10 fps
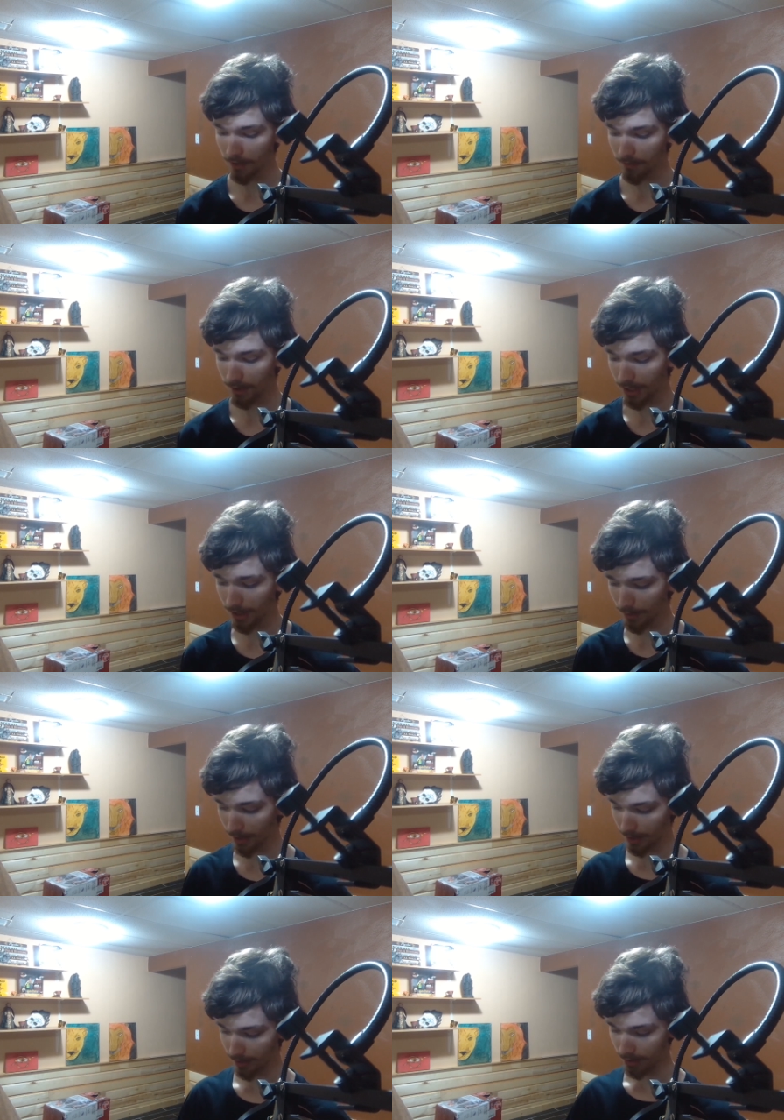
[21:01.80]
but
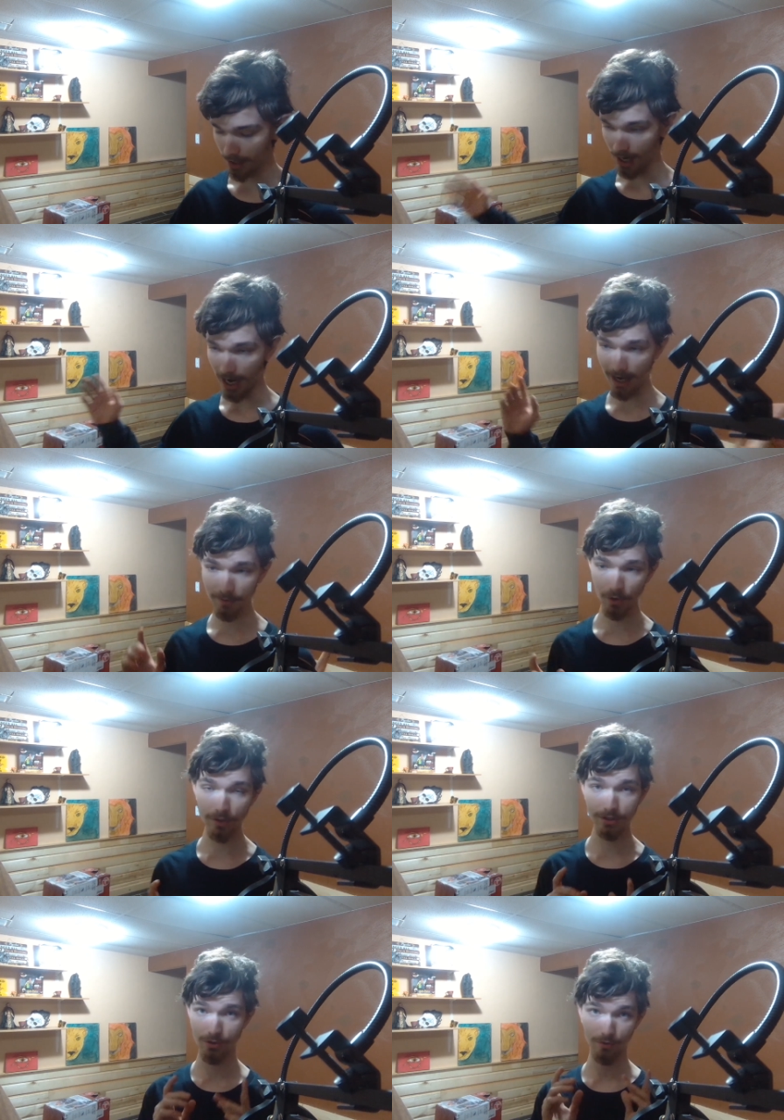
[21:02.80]
anyway, I'm
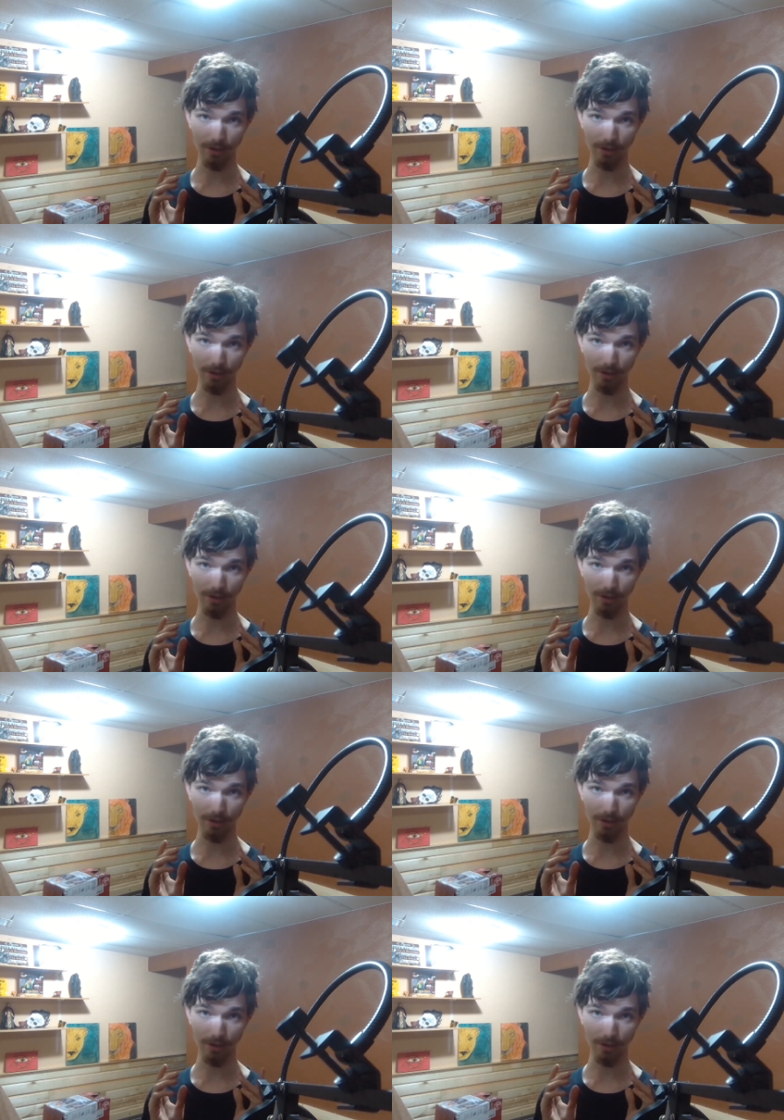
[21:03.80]
going to